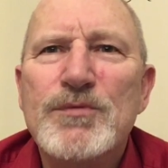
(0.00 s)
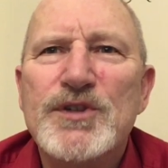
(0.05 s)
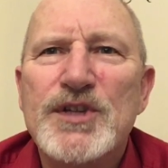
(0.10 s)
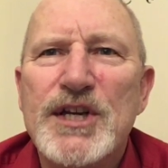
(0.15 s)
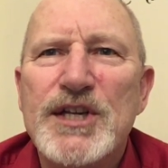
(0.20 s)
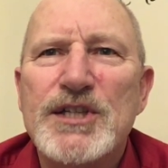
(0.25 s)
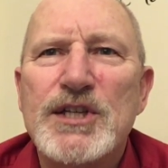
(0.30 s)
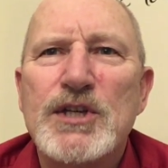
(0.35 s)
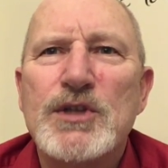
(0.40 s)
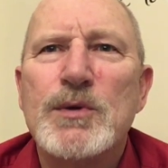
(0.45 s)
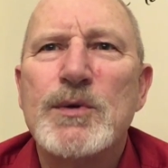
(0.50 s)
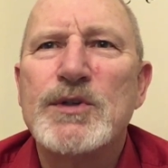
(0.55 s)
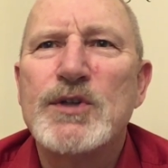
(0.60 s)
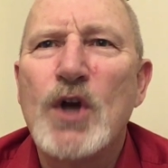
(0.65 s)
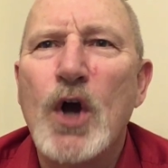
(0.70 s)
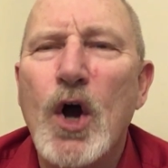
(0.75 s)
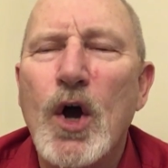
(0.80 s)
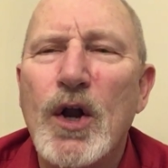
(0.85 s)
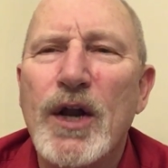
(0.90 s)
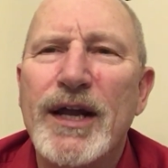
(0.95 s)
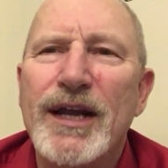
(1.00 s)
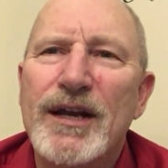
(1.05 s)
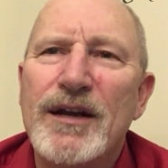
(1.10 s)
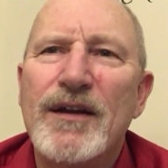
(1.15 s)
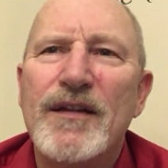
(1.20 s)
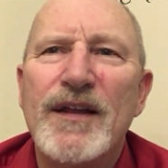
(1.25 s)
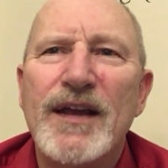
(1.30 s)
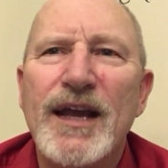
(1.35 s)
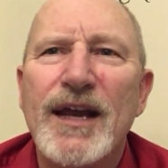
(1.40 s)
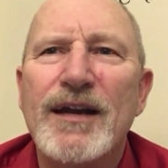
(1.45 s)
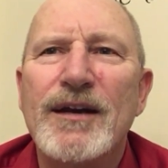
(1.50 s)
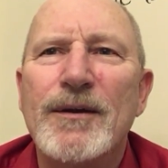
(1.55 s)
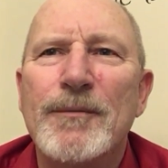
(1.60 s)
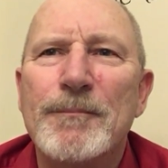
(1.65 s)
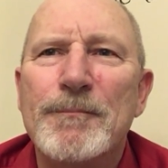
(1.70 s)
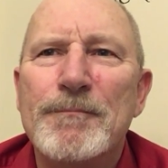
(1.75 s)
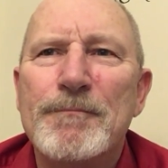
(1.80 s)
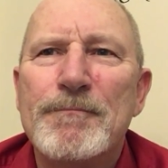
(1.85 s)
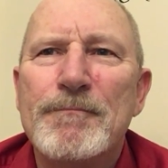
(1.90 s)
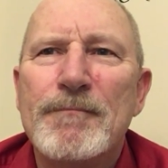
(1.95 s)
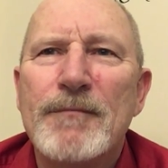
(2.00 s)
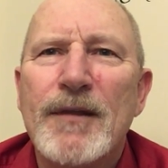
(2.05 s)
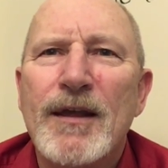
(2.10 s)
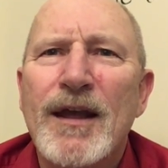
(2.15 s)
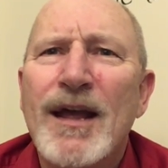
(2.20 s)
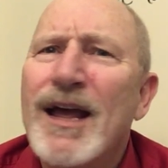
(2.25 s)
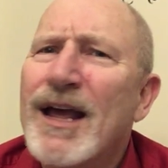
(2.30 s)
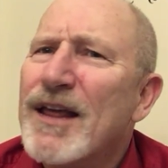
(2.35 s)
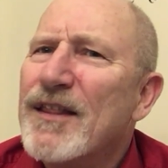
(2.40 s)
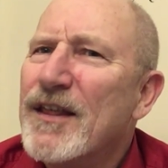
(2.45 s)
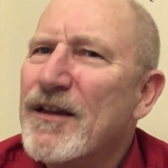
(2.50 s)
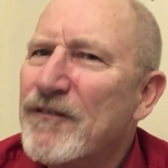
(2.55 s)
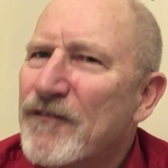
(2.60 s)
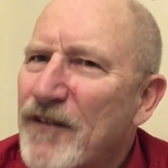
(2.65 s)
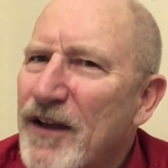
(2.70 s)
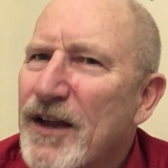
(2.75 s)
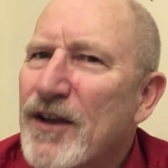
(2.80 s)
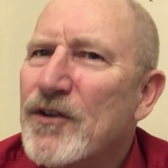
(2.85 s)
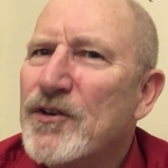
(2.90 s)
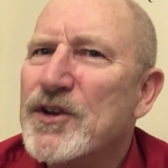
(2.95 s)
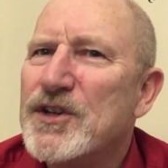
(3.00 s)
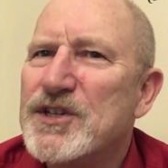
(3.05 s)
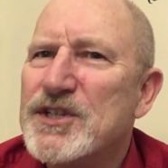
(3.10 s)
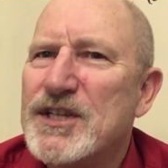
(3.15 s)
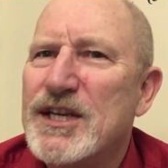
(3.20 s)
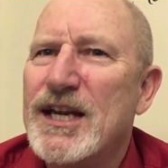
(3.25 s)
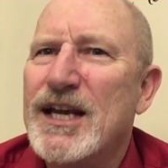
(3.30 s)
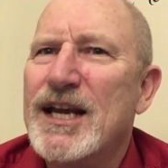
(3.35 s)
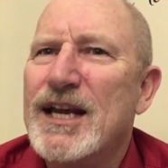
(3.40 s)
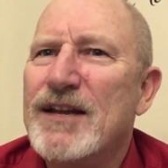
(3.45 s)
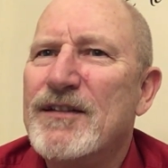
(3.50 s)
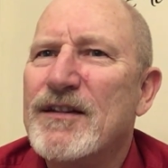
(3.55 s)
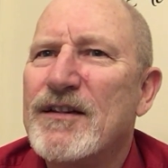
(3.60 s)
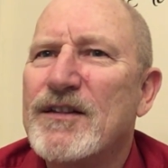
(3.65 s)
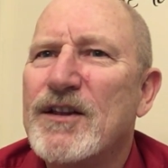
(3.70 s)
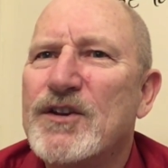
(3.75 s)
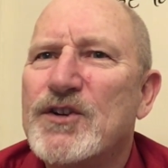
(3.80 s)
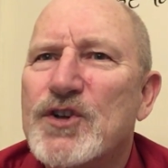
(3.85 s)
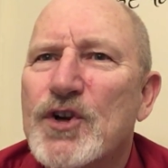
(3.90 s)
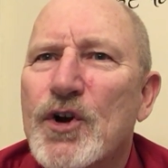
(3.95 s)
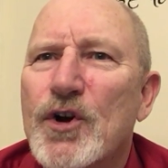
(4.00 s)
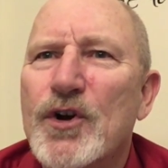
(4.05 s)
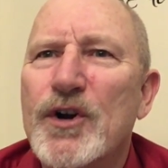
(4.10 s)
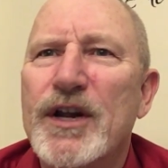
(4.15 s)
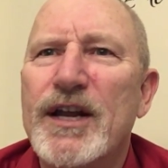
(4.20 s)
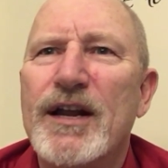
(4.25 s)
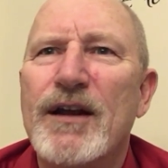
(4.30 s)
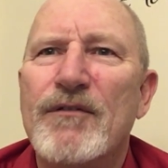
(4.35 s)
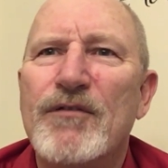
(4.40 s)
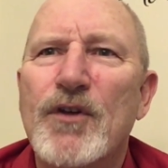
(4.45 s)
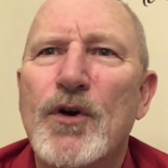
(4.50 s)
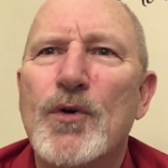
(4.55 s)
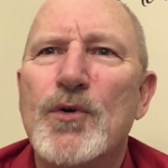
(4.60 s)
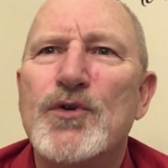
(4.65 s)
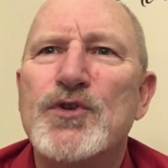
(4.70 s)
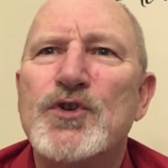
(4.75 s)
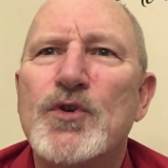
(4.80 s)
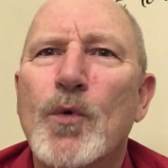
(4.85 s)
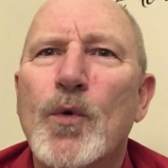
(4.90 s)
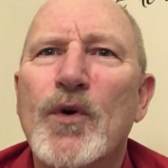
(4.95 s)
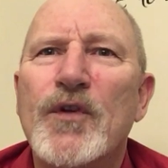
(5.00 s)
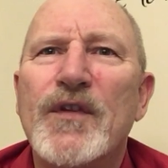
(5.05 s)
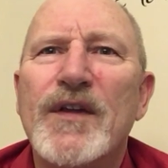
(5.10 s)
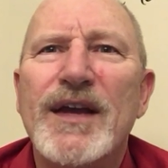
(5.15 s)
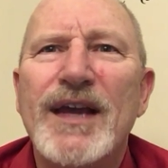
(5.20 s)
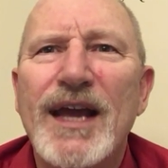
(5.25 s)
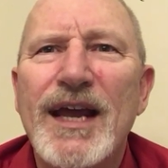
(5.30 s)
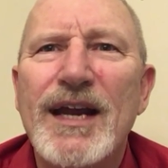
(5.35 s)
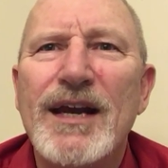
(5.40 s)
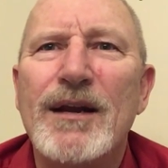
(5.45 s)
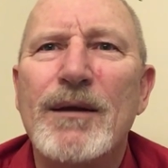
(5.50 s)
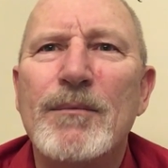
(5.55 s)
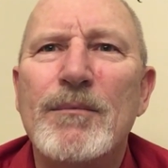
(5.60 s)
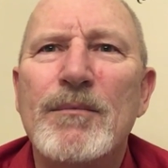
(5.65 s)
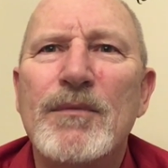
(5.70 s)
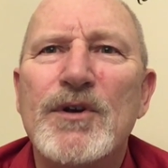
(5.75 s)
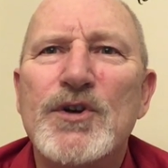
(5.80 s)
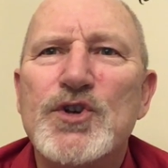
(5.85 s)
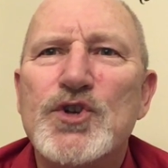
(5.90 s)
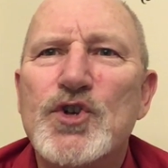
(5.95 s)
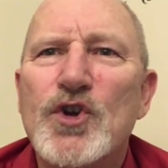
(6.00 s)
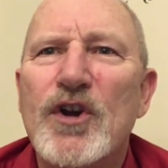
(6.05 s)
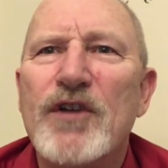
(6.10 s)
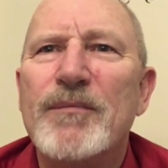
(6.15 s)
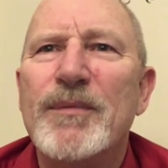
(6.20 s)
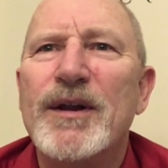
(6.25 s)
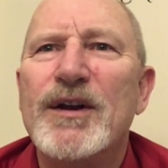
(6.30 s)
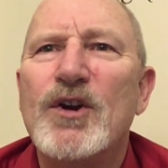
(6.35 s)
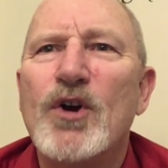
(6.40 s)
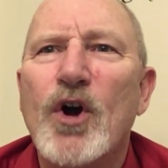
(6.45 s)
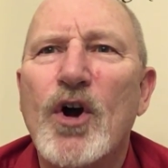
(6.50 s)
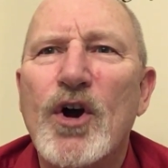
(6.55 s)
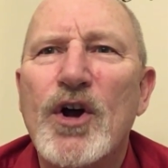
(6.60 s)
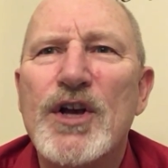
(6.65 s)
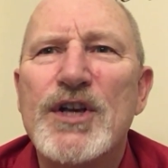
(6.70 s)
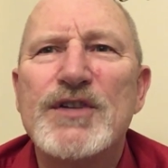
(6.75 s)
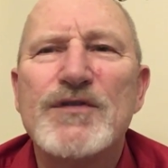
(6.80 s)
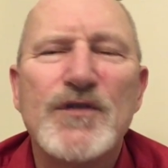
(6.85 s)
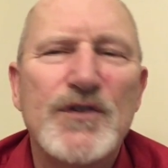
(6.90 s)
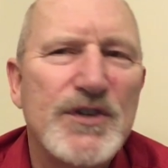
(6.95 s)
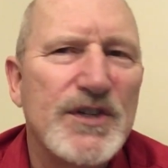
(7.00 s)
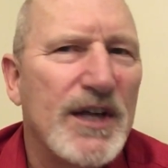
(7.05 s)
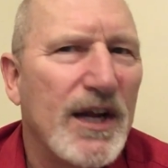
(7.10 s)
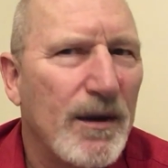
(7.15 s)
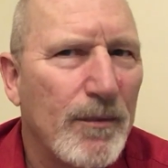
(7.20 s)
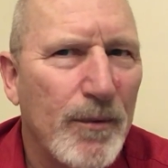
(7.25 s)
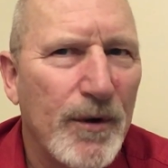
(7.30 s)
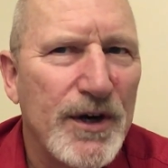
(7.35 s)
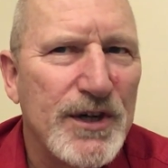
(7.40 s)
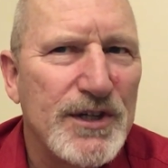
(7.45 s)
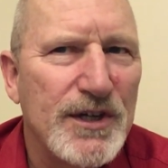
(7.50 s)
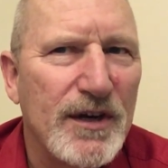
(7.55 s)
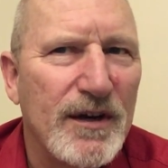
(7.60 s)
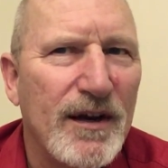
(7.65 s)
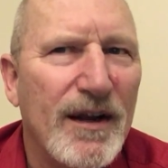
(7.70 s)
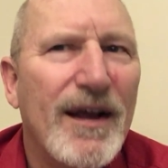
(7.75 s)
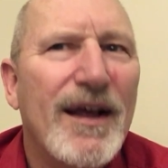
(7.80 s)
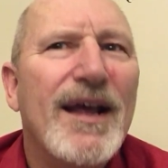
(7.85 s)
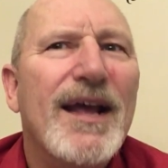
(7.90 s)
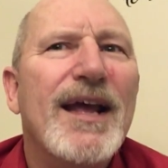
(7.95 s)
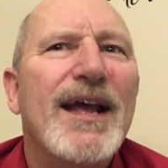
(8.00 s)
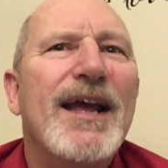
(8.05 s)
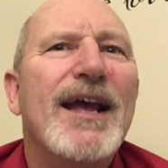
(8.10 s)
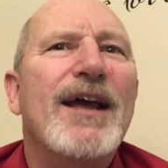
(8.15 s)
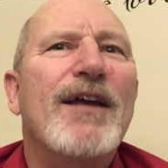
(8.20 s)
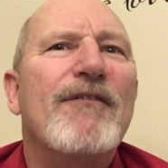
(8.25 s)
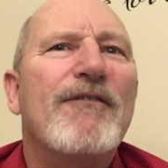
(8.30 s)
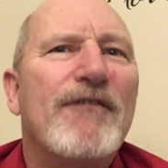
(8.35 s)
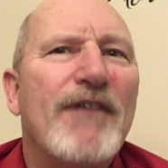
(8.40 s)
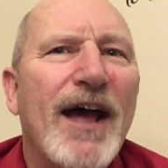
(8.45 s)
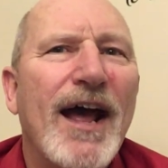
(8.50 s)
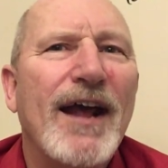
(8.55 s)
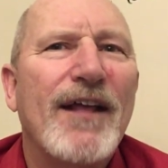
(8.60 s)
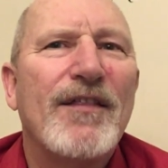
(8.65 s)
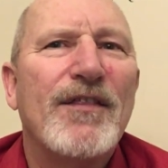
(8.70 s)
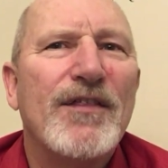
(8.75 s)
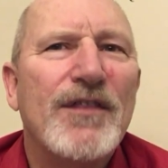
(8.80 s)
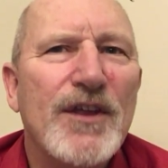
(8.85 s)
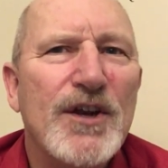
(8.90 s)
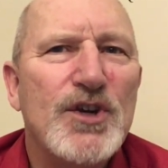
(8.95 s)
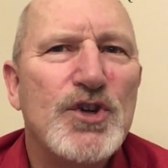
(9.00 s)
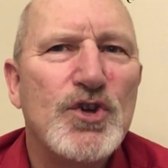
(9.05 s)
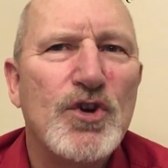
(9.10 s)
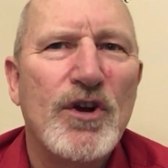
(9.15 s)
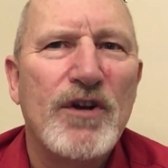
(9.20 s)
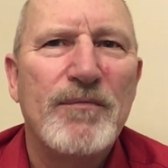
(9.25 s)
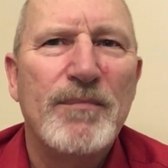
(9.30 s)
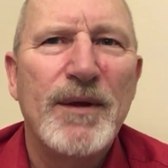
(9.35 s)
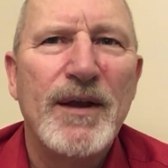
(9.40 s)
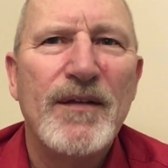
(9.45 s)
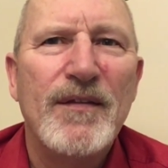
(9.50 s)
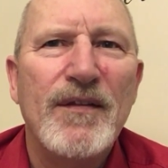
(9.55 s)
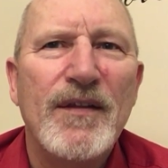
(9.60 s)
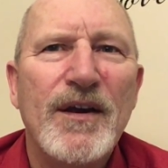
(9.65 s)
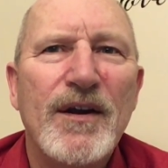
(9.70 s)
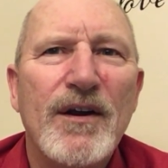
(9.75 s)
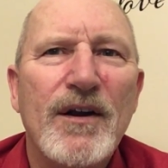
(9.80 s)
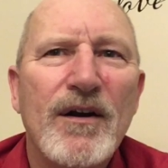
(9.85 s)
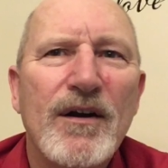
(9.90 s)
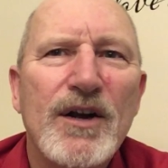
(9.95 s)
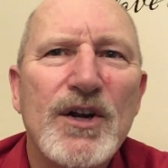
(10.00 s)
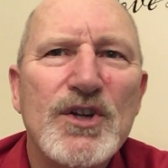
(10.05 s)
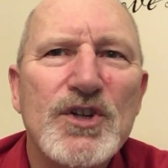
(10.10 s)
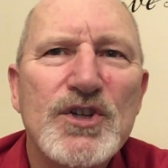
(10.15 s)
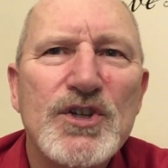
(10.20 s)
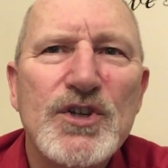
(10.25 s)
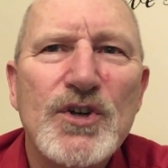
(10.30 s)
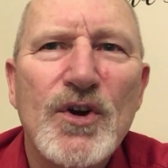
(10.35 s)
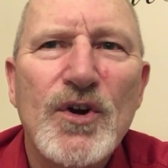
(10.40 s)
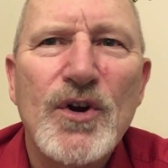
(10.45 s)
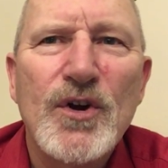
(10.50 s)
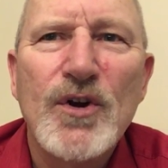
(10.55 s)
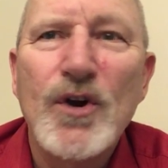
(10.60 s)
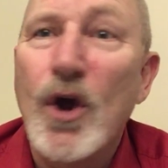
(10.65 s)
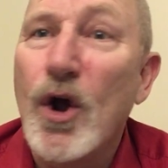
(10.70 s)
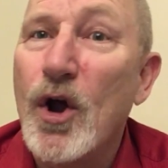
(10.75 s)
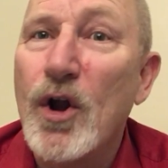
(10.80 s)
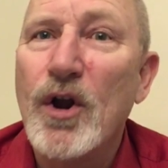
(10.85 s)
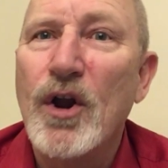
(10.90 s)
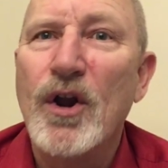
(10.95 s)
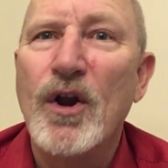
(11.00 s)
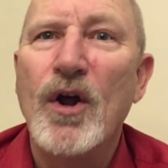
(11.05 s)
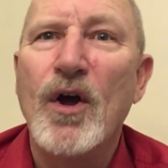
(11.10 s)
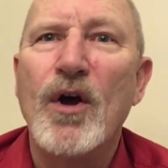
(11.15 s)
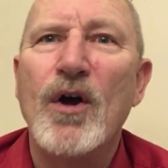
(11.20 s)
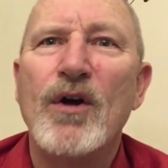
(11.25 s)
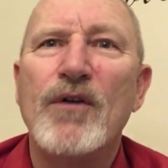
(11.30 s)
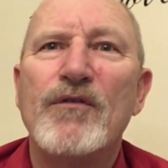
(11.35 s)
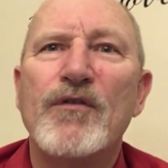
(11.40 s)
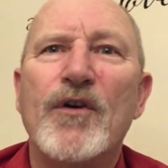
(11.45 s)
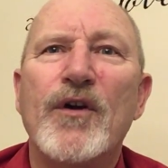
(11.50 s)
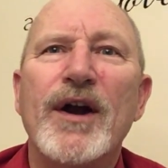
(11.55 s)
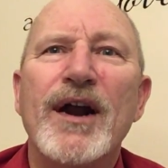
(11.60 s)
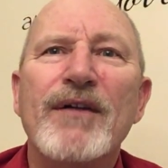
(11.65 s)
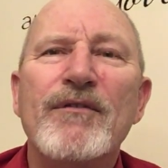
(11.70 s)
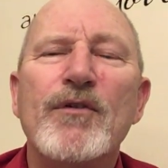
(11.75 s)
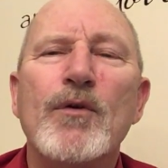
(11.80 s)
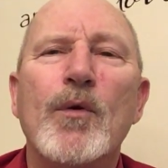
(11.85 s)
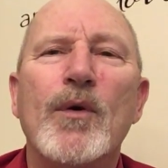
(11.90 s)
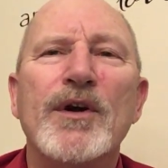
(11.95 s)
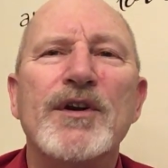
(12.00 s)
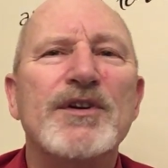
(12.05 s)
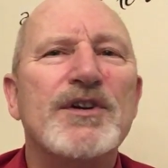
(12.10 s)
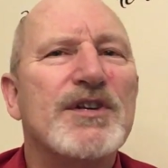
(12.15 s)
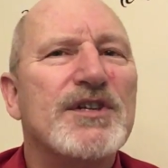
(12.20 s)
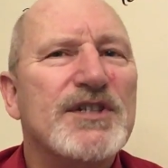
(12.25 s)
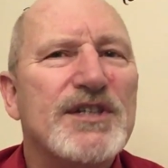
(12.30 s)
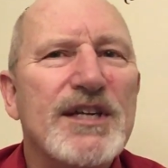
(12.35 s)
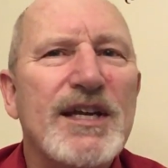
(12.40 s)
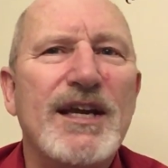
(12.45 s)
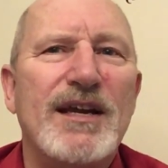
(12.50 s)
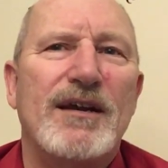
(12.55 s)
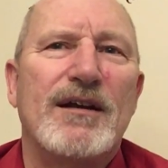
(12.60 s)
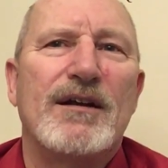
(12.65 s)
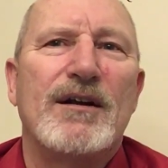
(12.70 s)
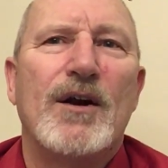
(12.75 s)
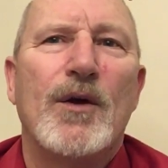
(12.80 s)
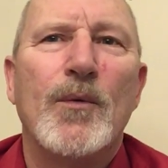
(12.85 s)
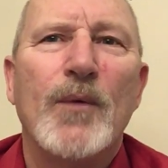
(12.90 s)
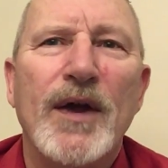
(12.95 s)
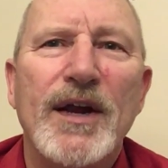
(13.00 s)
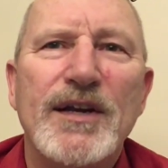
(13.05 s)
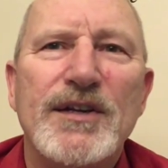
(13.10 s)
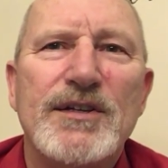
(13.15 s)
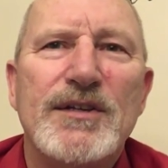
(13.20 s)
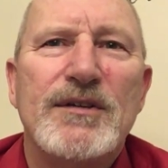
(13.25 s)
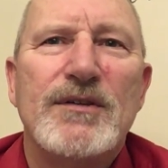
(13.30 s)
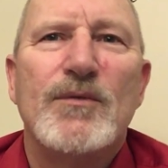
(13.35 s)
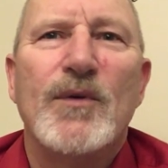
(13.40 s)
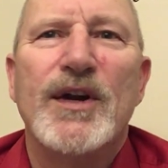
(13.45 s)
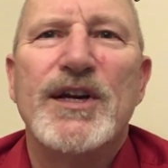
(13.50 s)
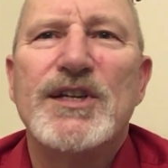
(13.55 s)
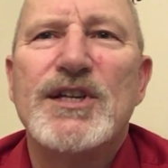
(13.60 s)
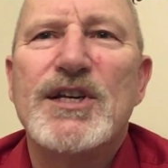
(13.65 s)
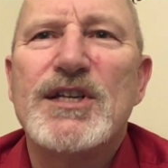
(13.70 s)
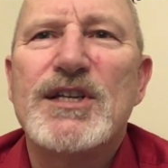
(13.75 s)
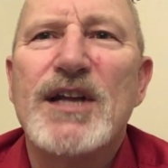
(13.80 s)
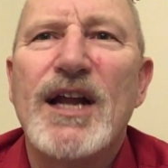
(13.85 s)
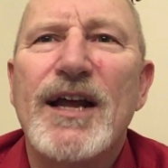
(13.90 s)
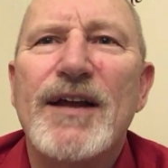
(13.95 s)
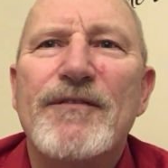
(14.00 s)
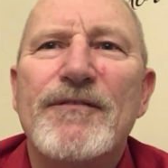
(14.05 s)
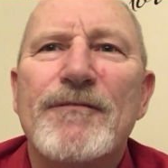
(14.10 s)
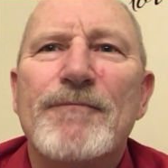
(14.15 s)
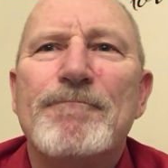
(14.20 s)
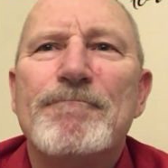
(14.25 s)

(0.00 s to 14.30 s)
Jesus was calling into the kingdom. They failed to see that the turning of those toward the kingdom should have been cause for celebration. In fact, this should have been their concern all along, for everyone to seek a righteous life.